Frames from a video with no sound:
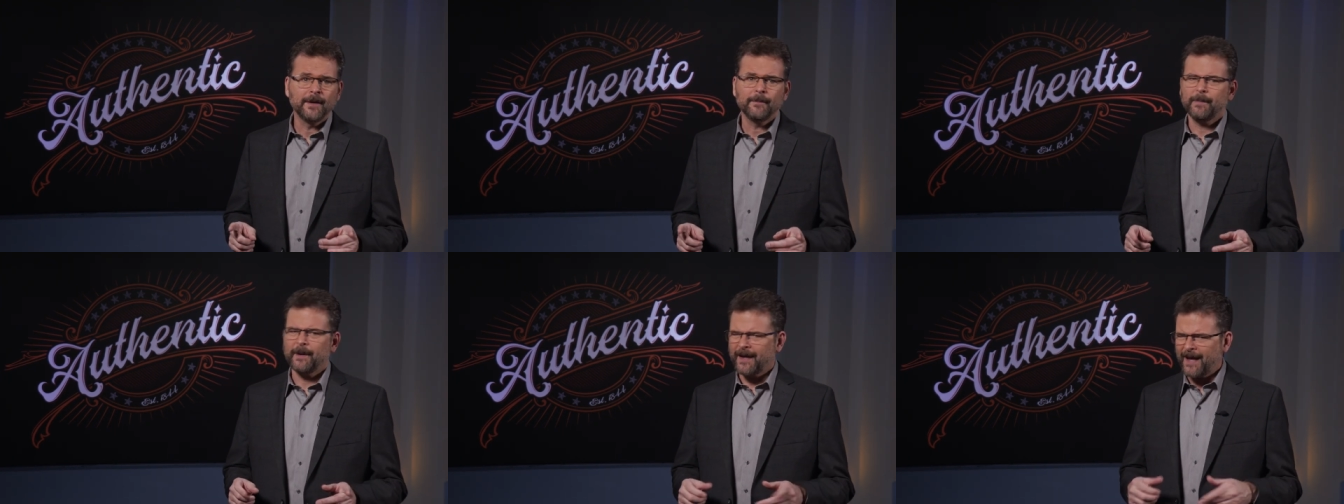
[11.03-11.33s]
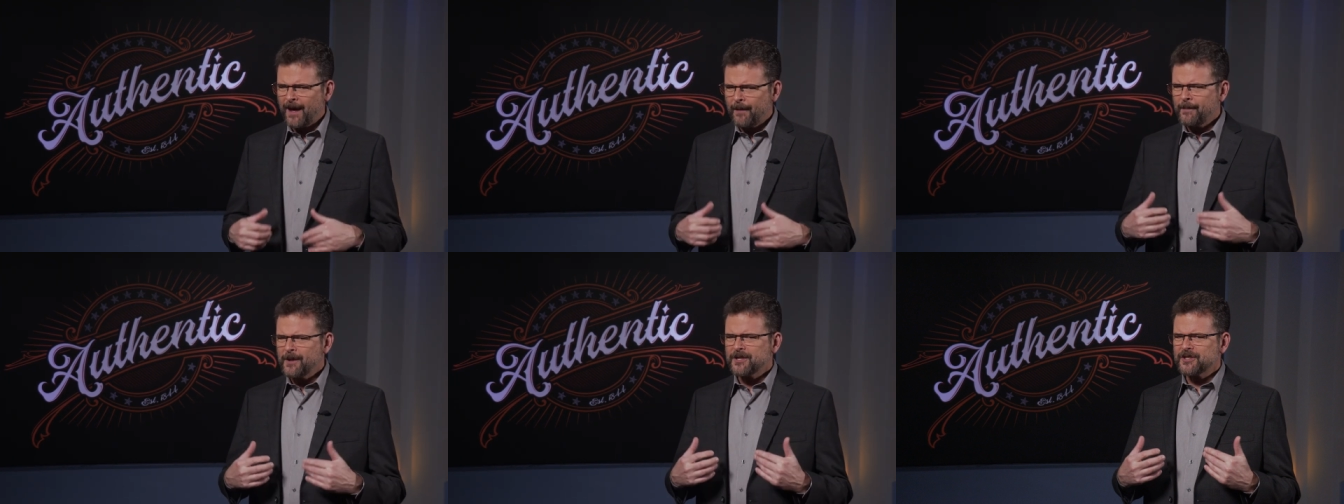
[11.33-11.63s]
But
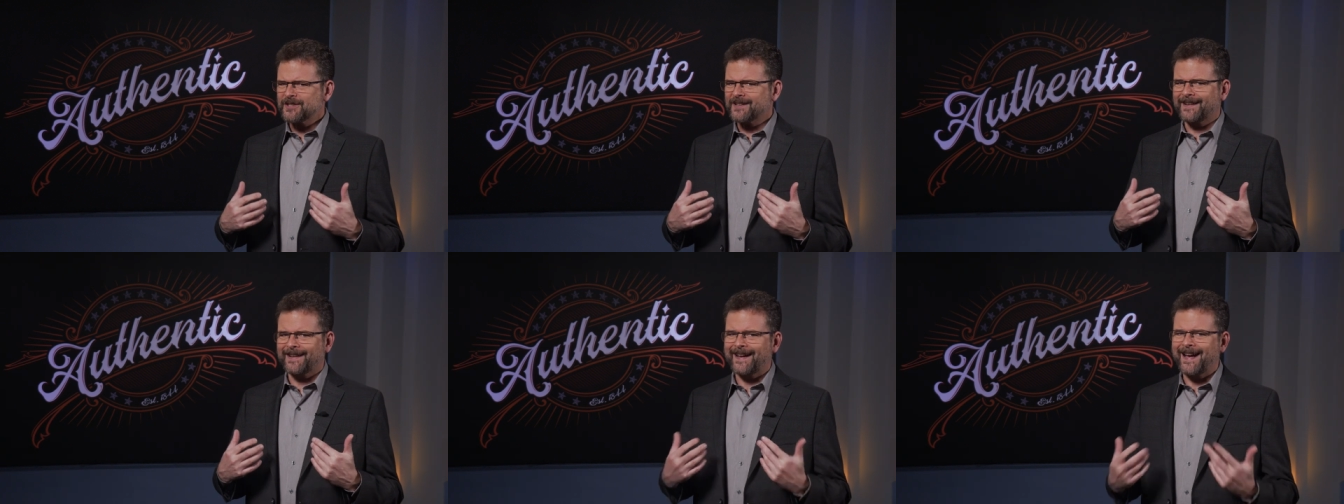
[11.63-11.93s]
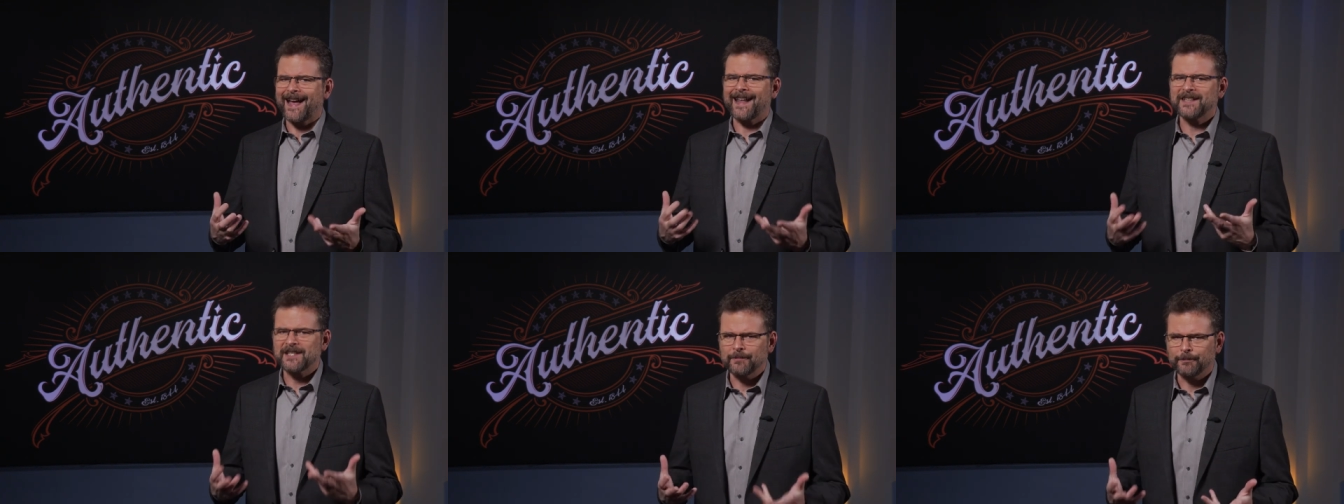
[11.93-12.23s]
how much
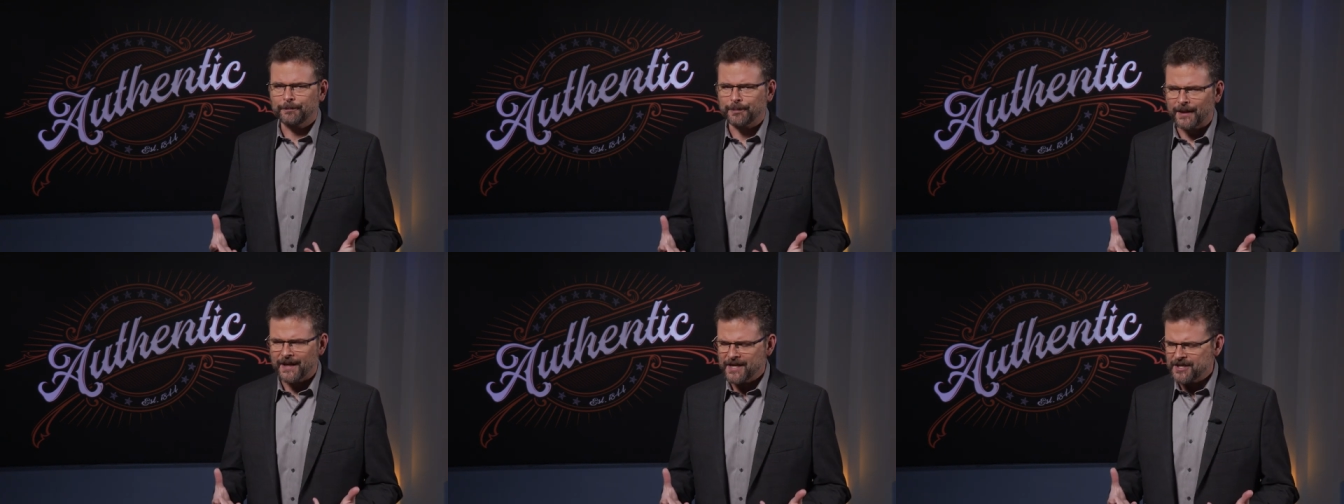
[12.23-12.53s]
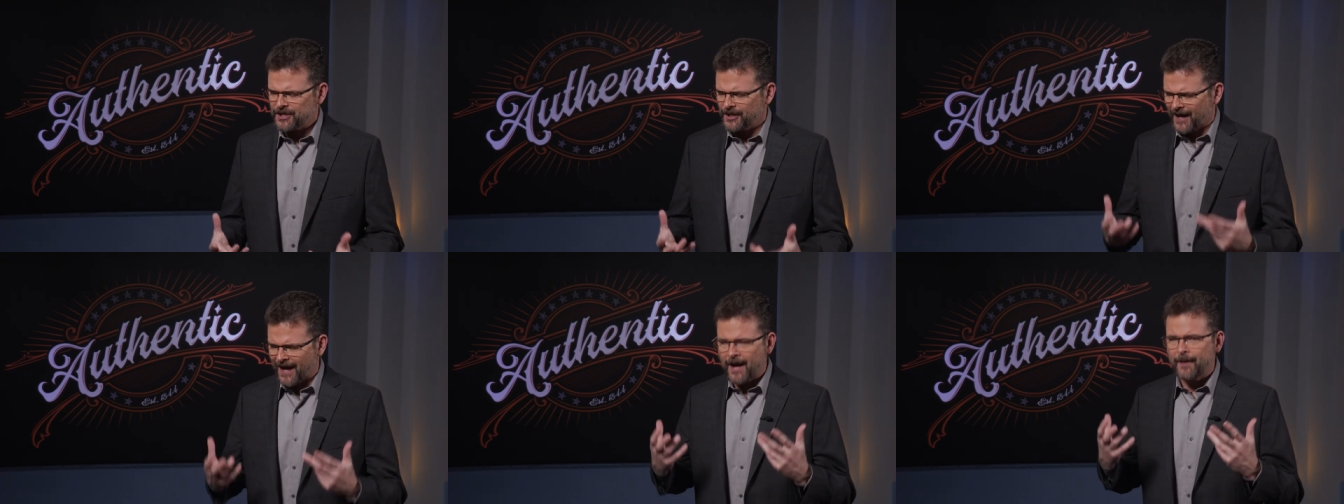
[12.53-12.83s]

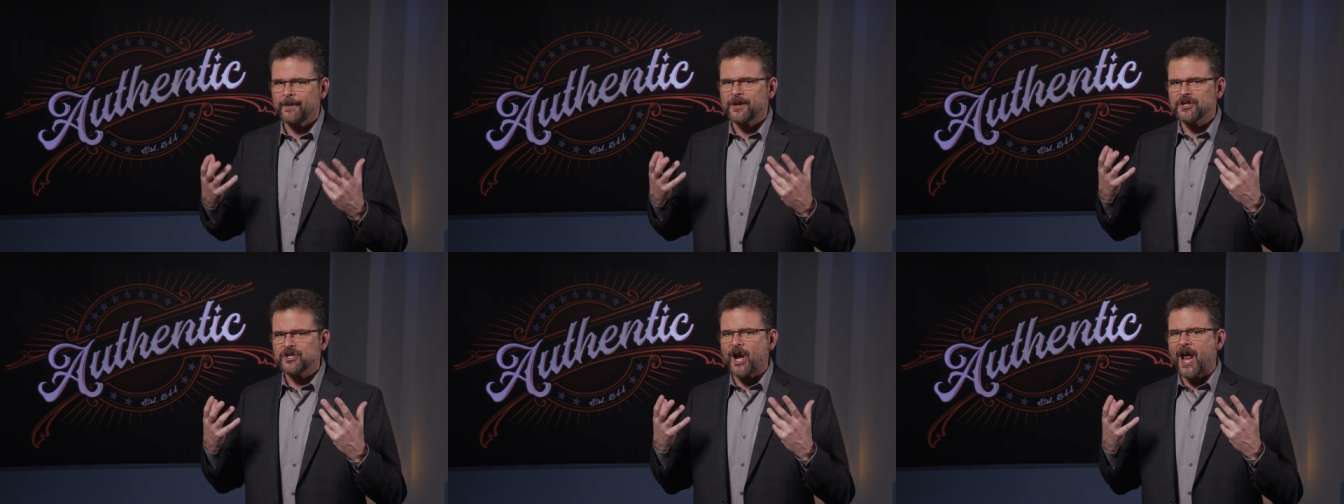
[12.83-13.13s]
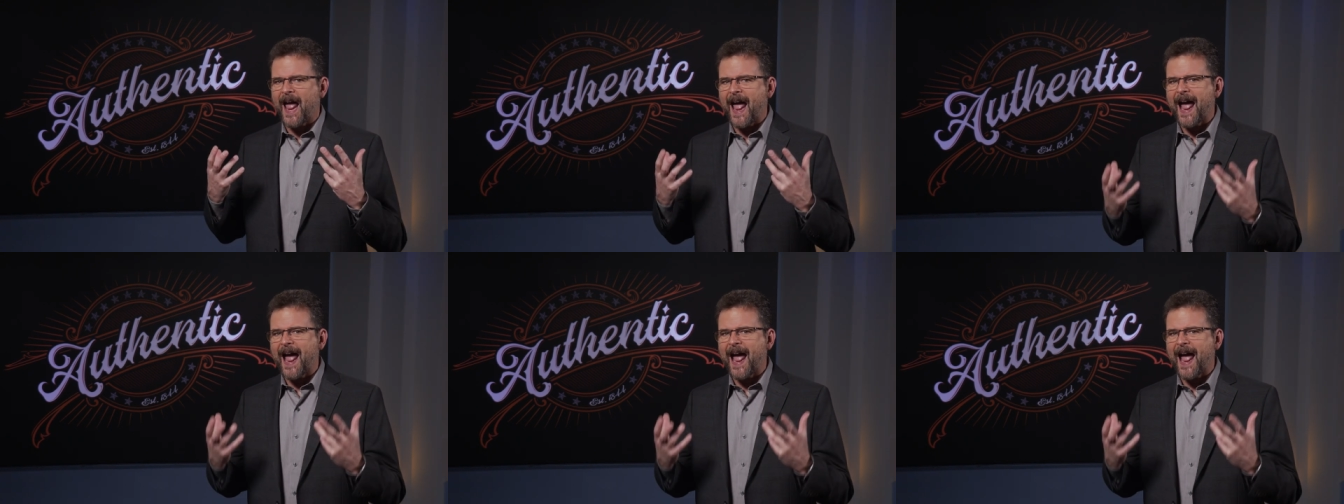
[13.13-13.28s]
contemplation, how much